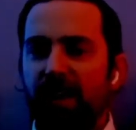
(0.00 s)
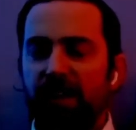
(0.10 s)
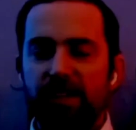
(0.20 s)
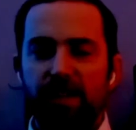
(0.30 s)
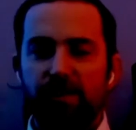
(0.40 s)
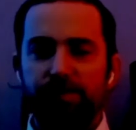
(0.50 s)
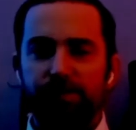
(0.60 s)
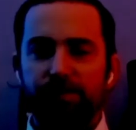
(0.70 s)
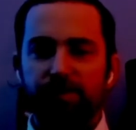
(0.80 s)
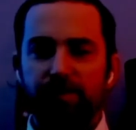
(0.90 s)
And
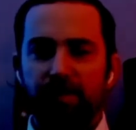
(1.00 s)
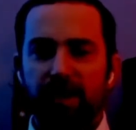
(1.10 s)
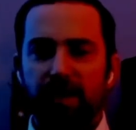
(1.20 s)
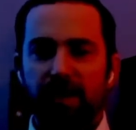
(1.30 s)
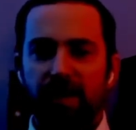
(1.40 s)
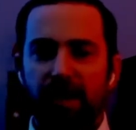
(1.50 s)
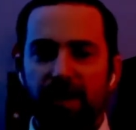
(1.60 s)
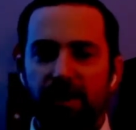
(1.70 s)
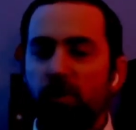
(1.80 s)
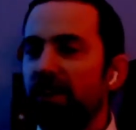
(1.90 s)

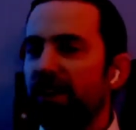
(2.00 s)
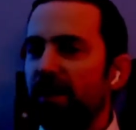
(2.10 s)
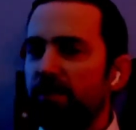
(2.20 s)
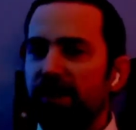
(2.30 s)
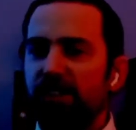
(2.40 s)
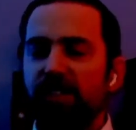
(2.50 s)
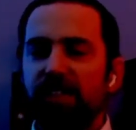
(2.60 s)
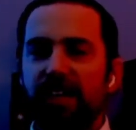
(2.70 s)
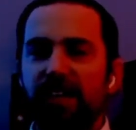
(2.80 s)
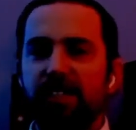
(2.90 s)
the one that I'll mention
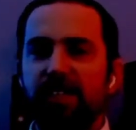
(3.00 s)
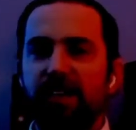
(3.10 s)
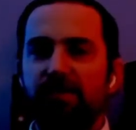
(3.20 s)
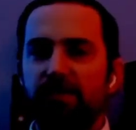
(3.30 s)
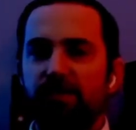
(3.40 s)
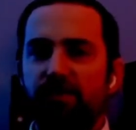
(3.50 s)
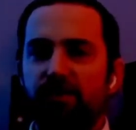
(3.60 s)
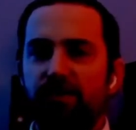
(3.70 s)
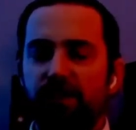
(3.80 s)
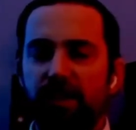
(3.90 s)
today
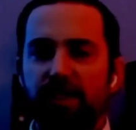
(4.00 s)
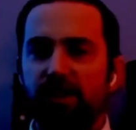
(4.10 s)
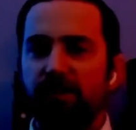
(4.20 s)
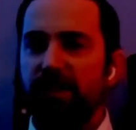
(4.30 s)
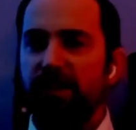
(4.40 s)
is called